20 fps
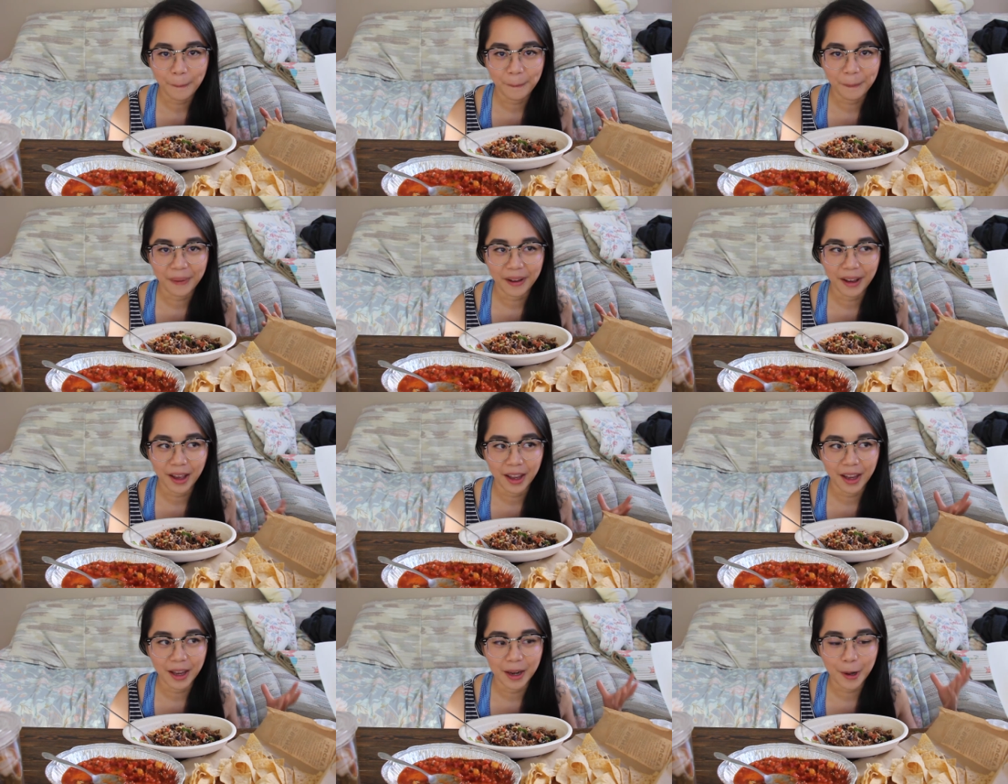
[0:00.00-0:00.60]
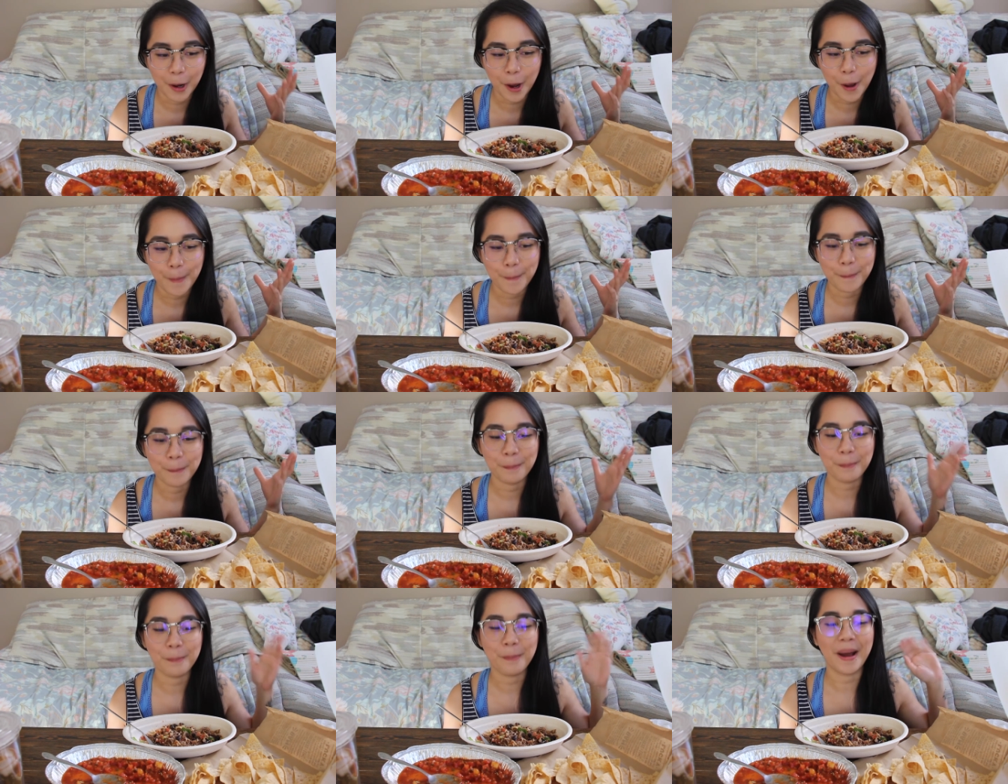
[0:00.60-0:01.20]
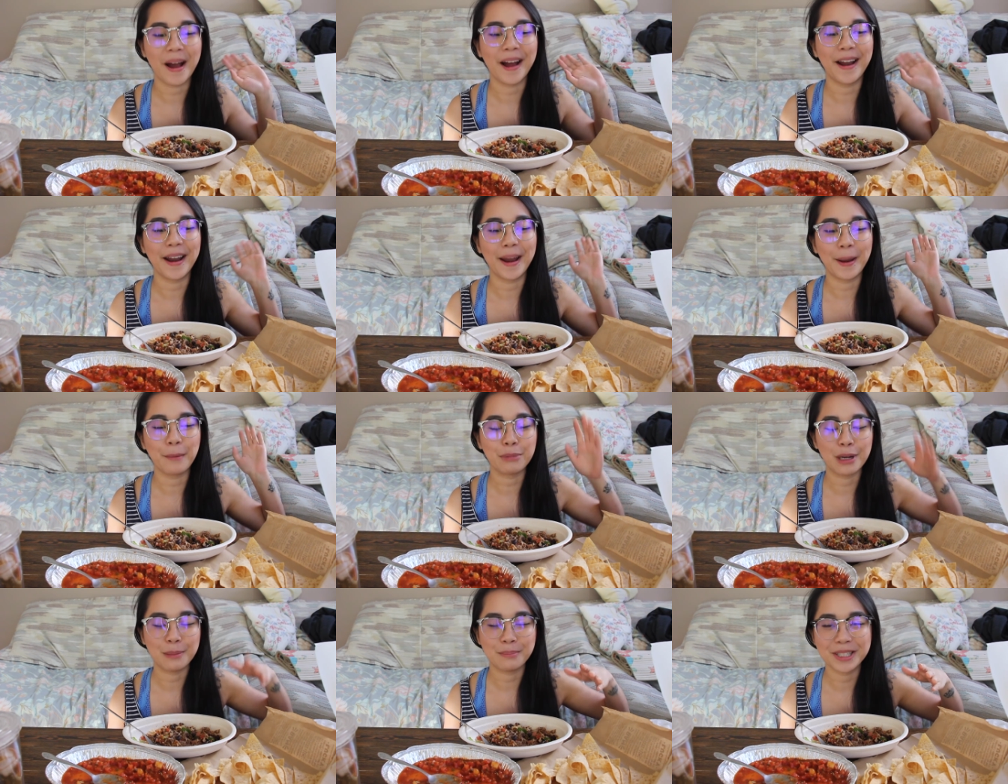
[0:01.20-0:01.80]
but
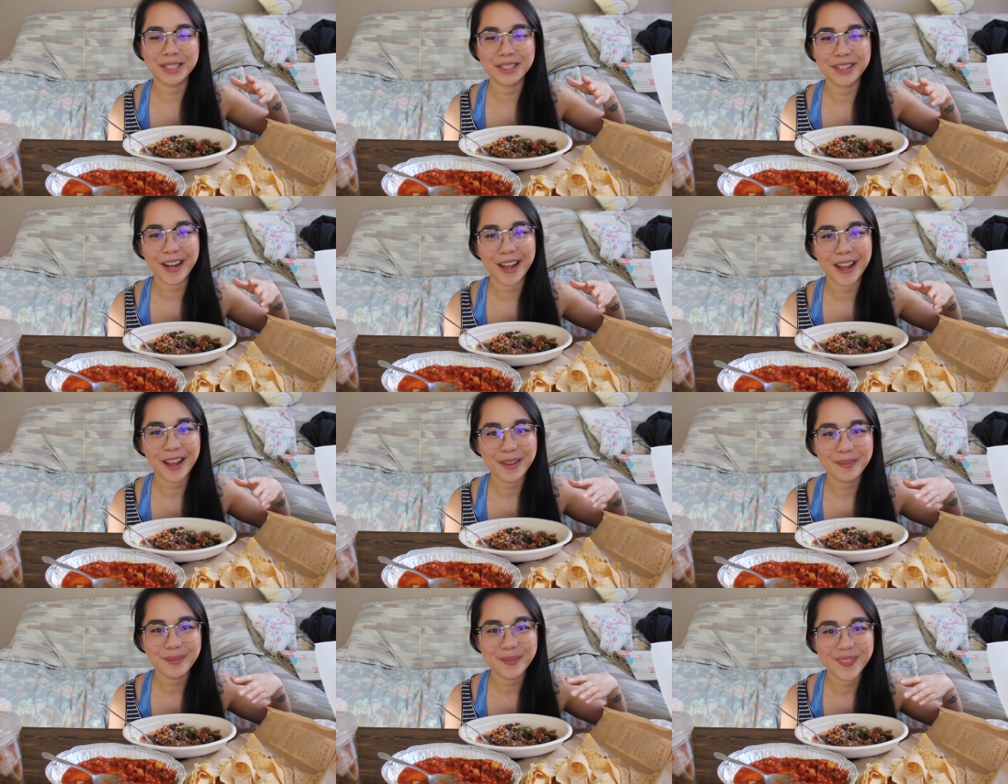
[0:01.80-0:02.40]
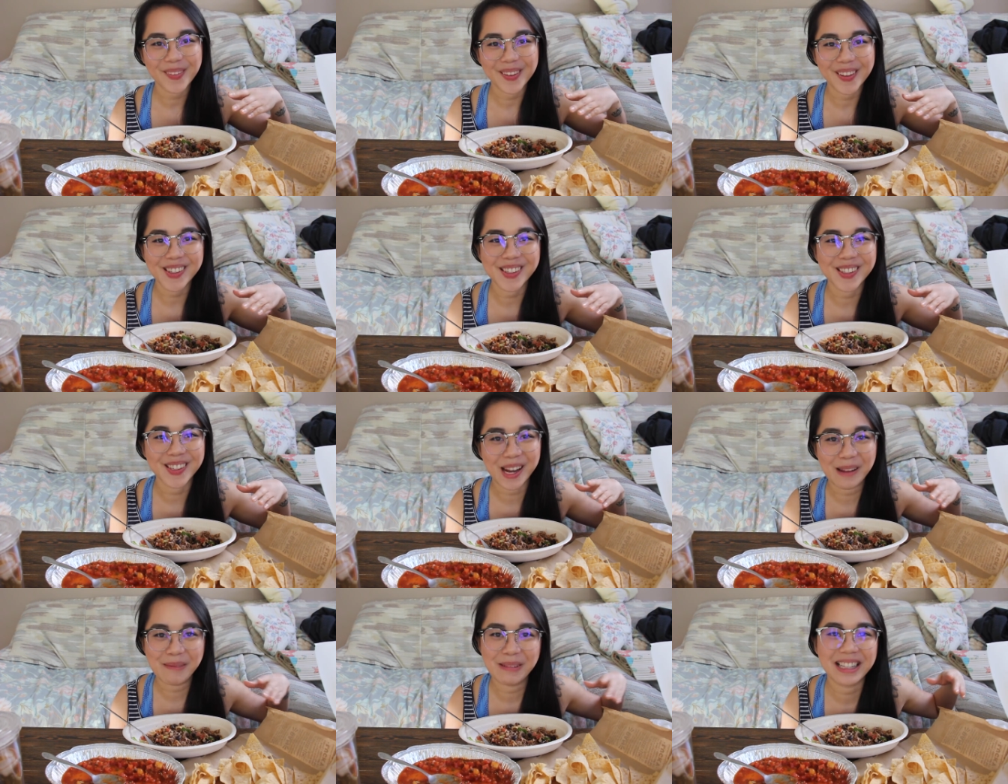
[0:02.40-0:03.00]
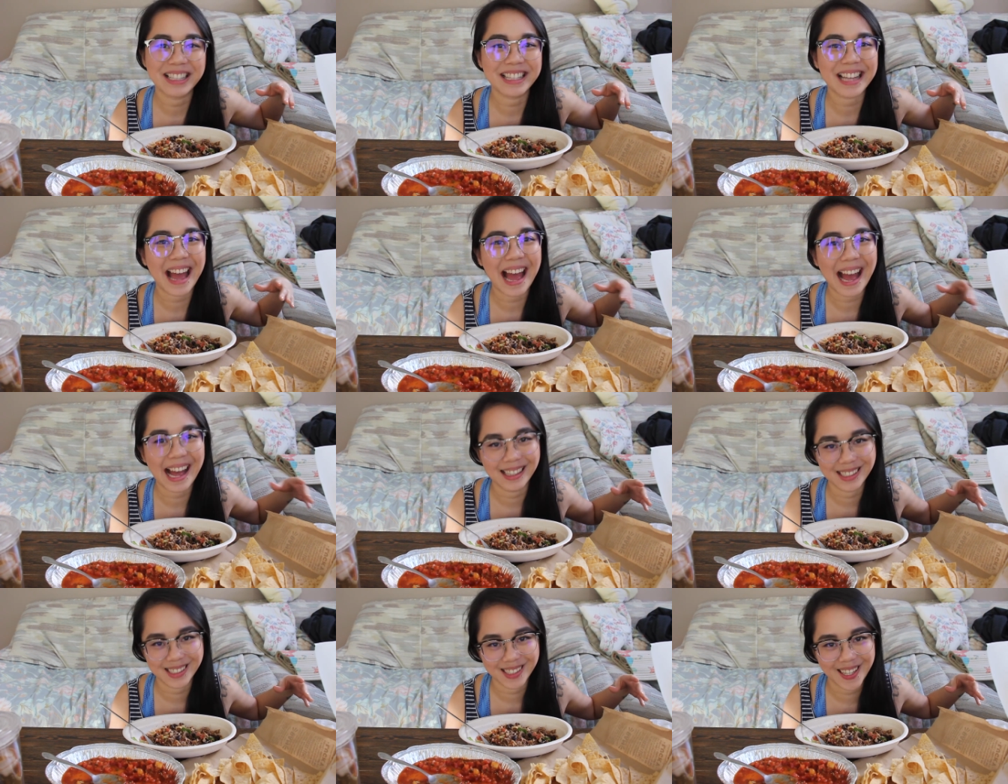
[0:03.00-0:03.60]
my puppy's name, his name is
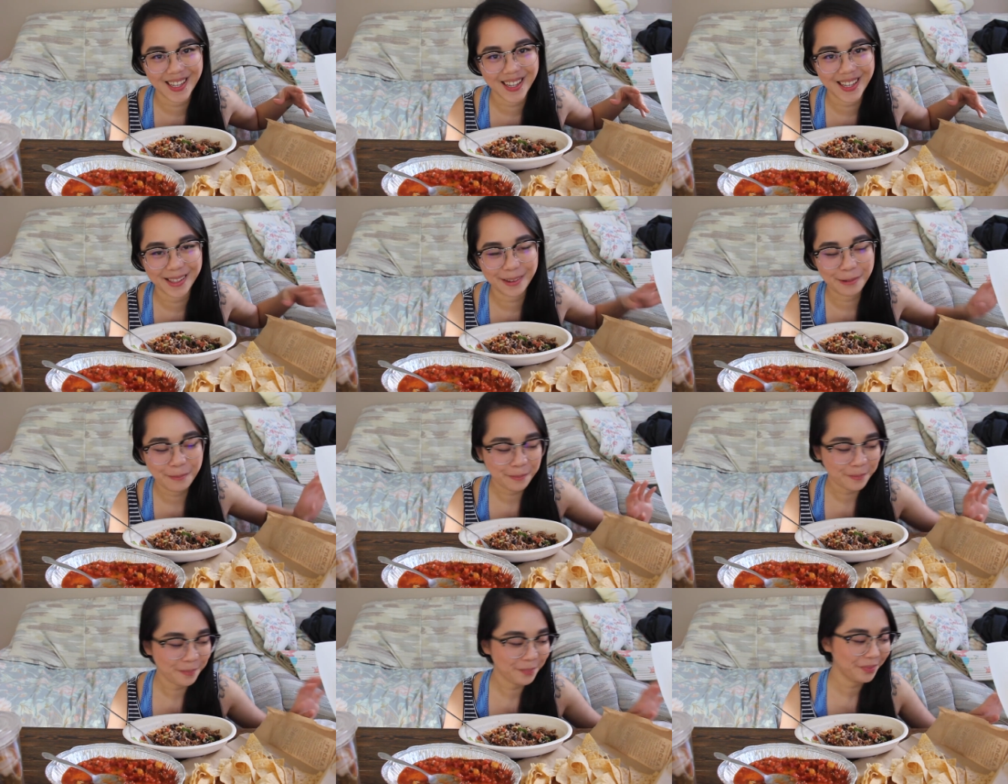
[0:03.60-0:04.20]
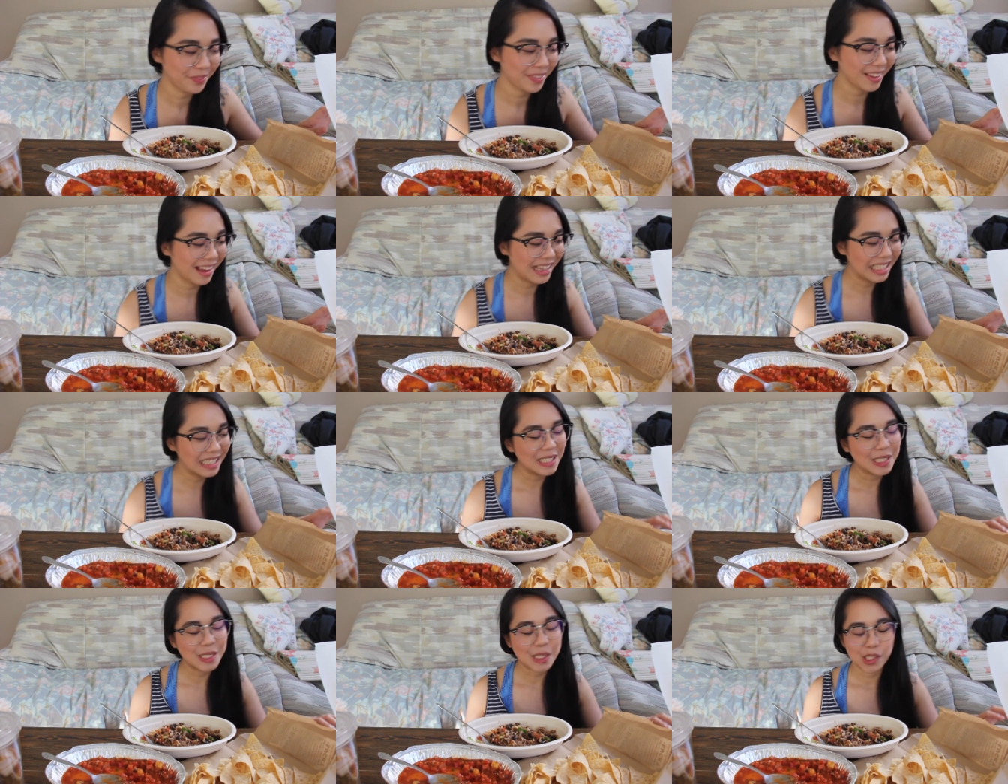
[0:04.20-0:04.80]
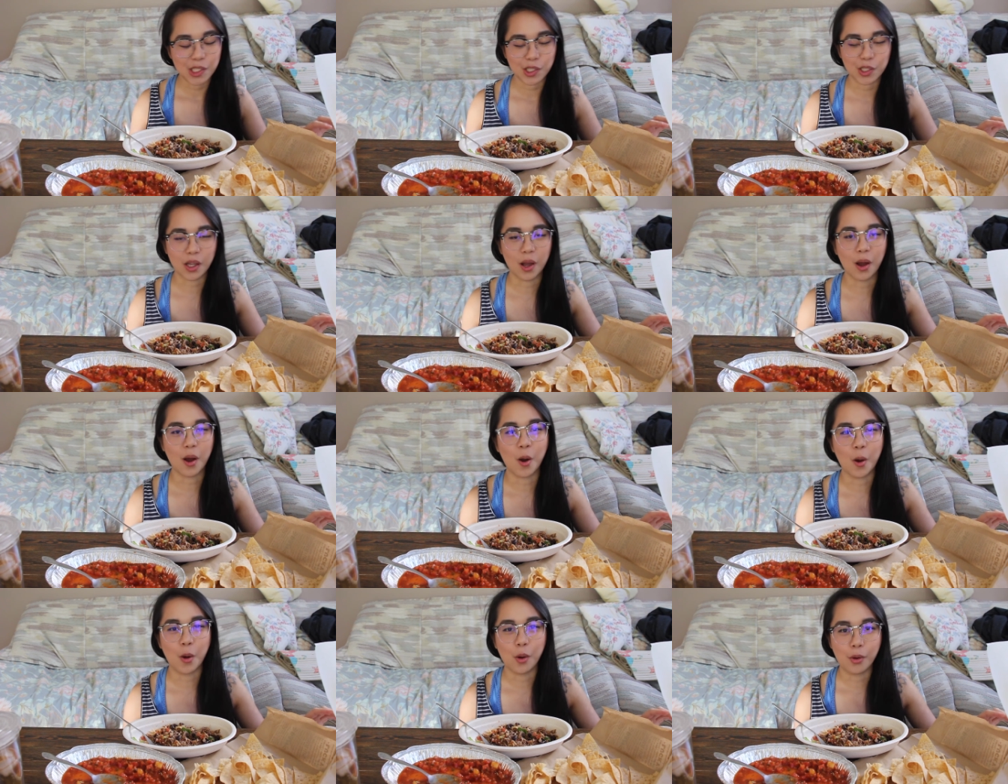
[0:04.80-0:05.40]
Aslan.
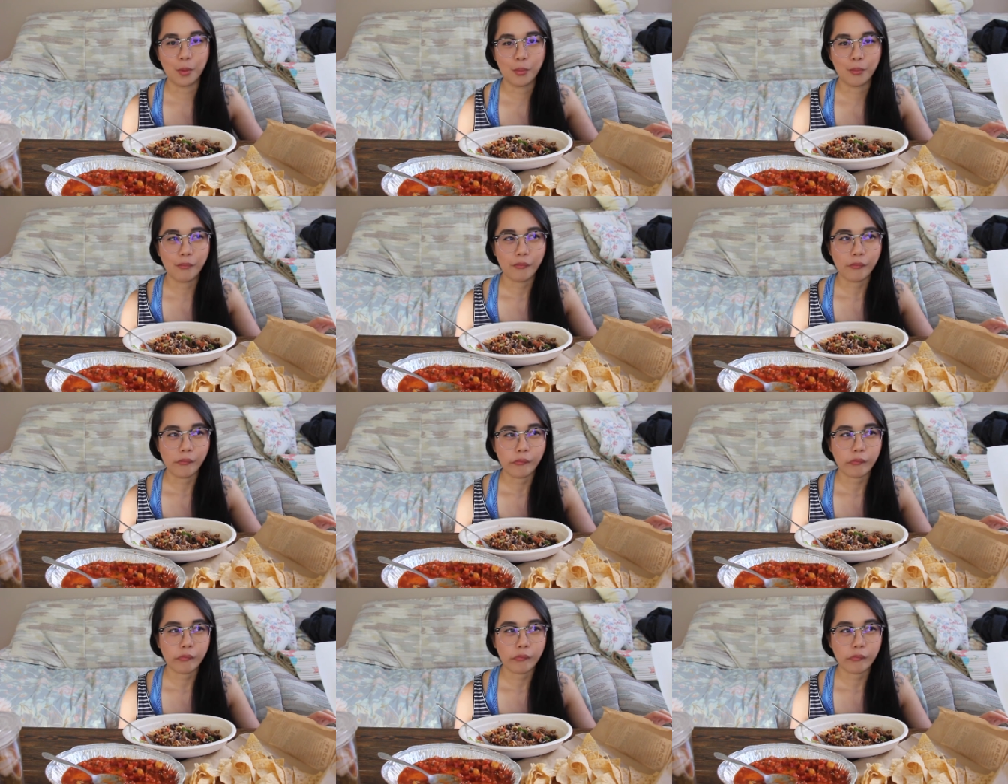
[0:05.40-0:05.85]
So